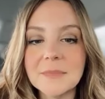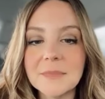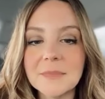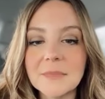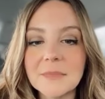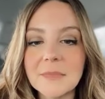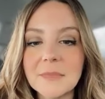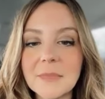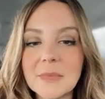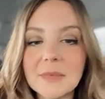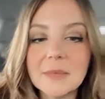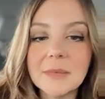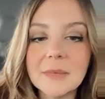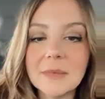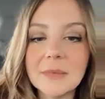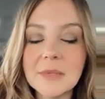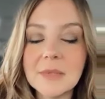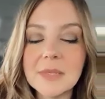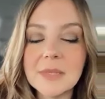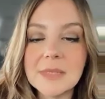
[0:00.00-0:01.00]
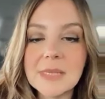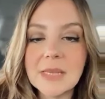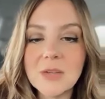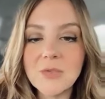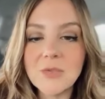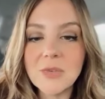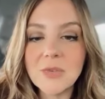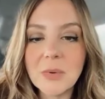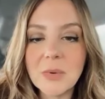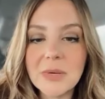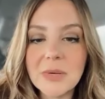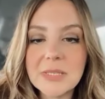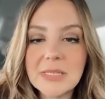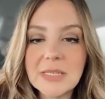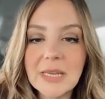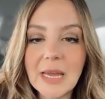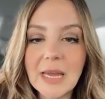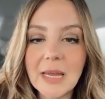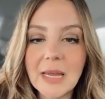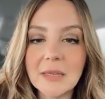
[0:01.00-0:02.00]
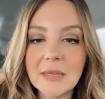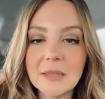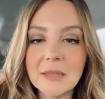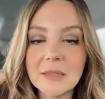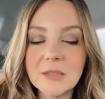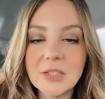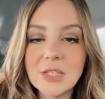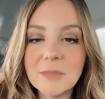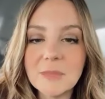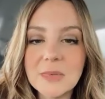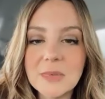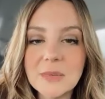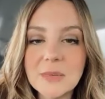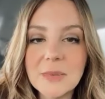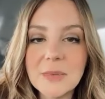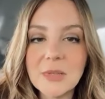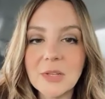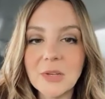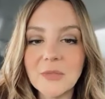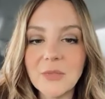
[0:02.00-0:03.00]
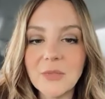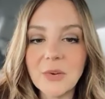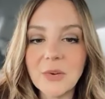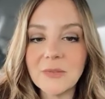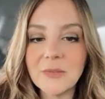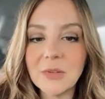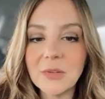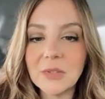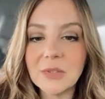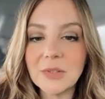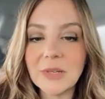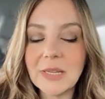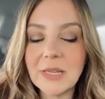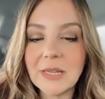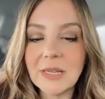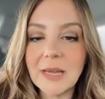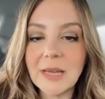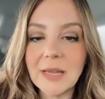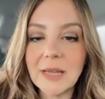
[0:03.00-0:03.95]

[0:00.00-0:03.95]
Send a request again. She must have been looking for a filter and hit end or something.